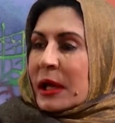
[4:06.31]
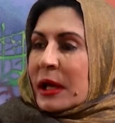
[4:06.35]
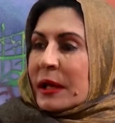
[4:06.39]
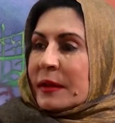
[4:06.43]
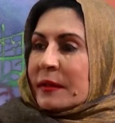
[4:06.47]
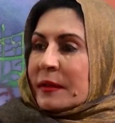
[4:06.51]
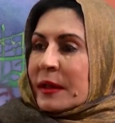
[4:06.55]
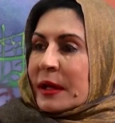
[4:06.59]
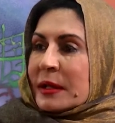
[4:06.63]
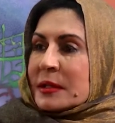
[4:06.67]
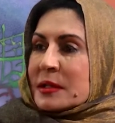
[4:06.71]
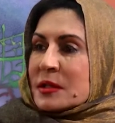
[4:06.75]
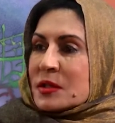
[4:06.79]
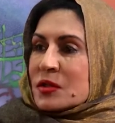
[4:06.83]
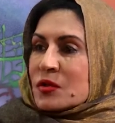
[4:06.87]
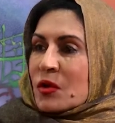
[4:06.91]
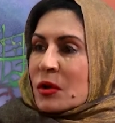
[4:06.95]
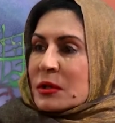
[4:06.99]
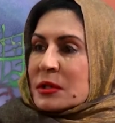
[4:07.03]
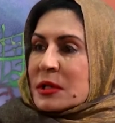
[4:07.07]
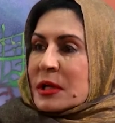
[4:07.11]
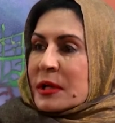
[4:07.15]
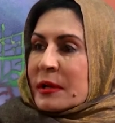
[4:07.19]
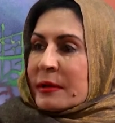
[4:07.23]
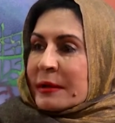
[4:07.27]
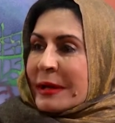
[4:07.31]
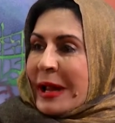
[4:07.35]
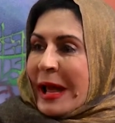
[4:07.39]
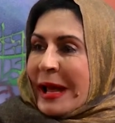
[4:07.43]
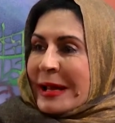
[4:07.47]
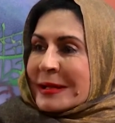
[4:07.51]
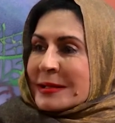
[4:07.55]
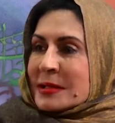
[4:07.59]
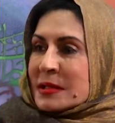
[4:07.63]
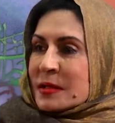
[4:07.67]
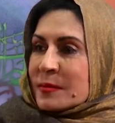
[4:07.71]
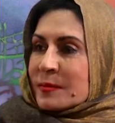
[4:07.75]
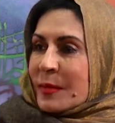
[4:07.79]
and that is not a
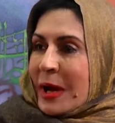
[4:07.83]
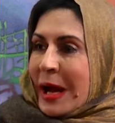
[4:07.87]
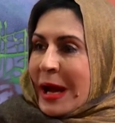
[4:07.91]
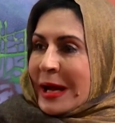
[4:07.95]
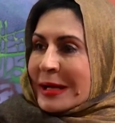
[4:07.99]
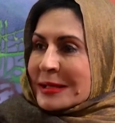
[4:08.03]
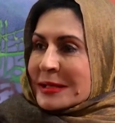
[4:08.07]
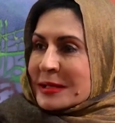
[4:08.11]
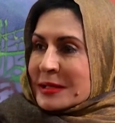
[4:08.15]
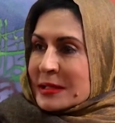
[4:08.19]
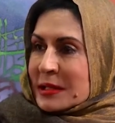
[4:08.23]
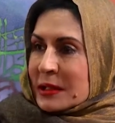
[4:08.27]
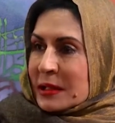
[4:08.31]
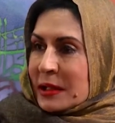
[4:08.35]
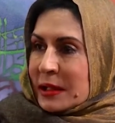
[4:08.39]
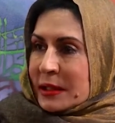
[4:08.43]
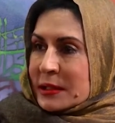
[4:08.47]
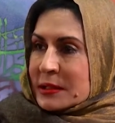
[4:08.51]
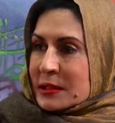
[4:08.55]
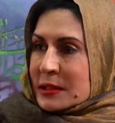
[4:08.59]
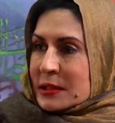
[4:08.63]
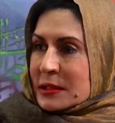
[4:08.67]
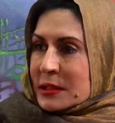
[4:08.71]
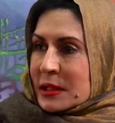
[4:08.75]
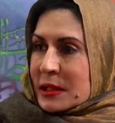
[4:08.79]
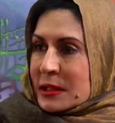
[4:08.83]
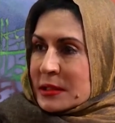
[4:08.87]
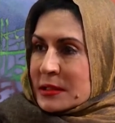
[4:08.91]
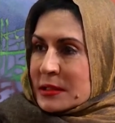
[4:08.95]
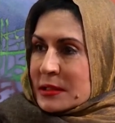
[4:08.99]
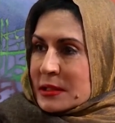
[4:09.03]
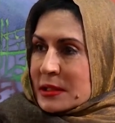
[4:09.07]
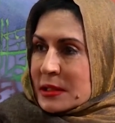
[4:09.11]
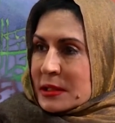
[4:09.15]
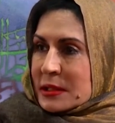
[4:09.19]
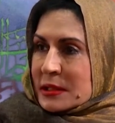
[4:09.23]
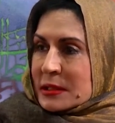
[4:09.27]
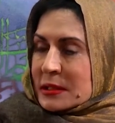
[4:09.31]
random, isolated
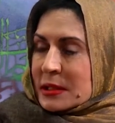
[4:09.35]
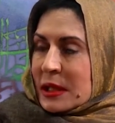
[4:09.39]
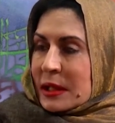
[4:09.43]
incident.